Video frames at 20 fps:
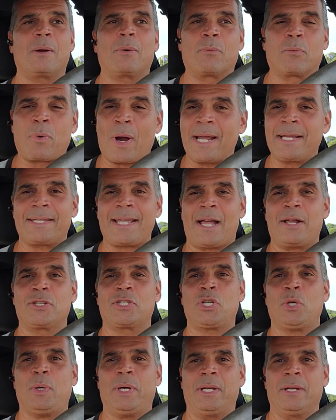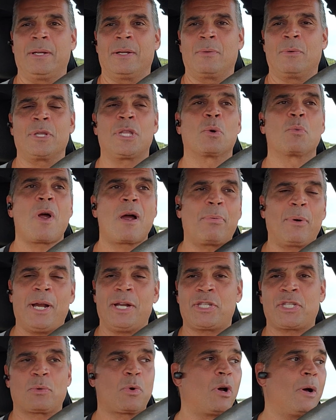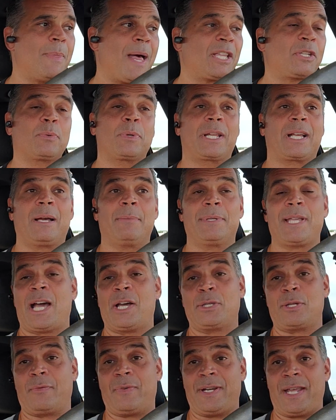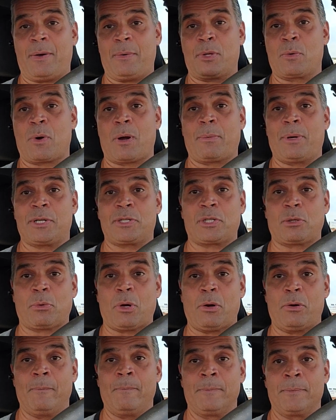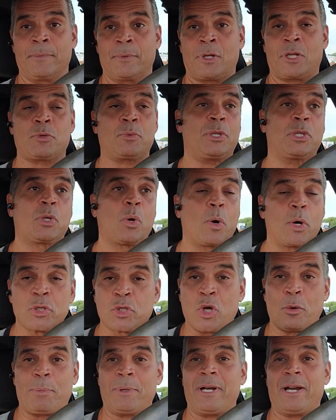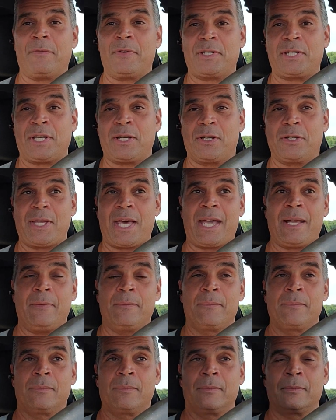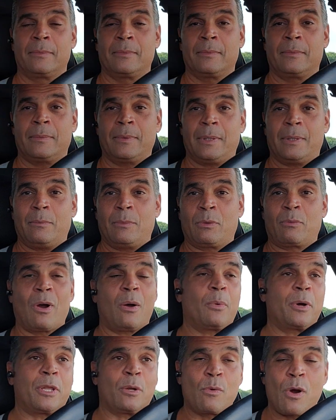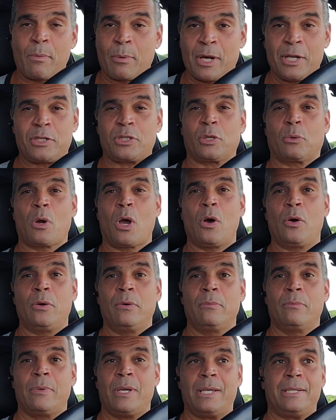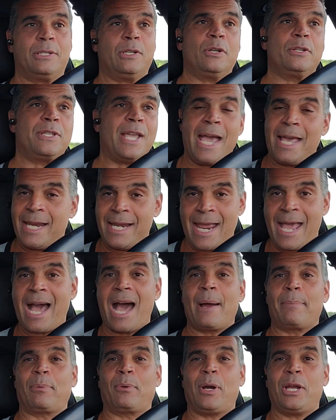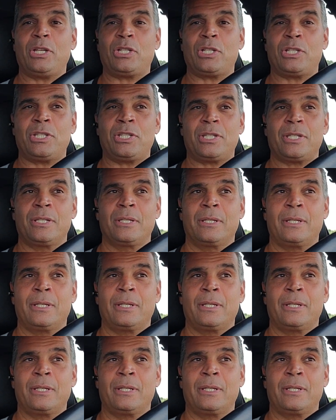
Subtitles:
right down to it, when the rubber hits the road, that's what it comes down to every day, when the rubber hits the road. Because when the doors open every single day, where the rubber hits the road is your day-to-day operations,